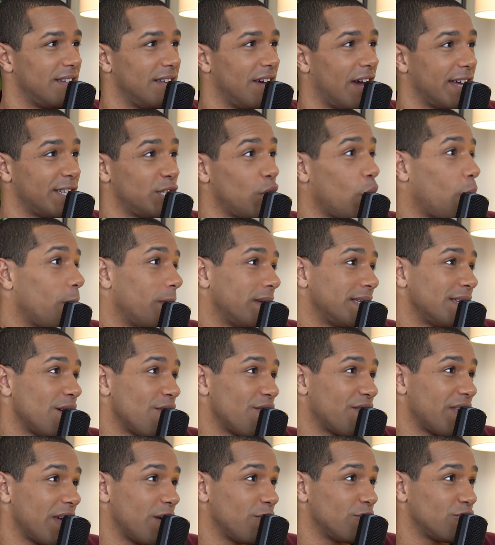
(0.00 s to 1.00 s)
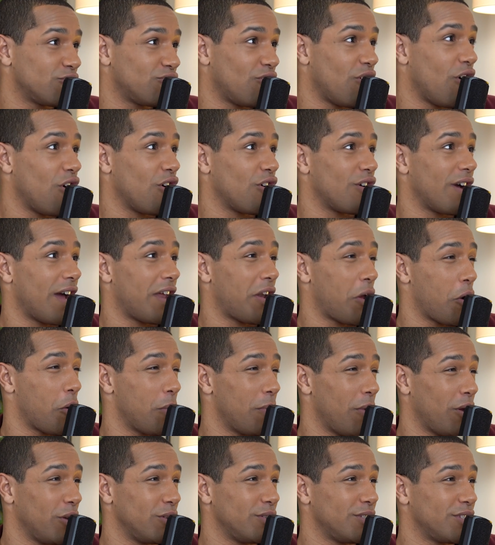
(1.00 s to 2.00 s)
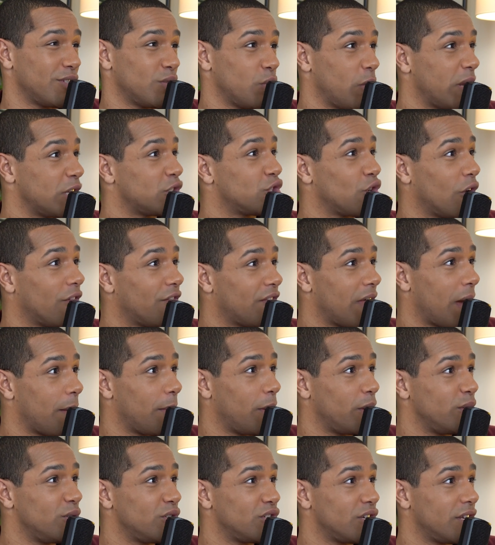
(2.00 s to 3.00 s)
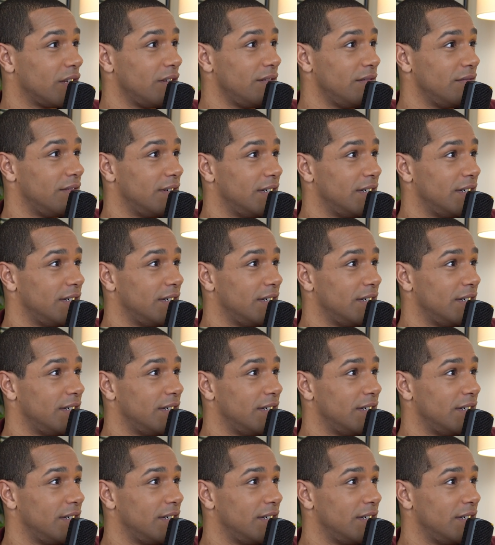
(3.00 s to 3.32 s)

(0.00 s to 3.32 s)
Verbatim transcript: I told myself that it was wrong and I almost switched off that emotion.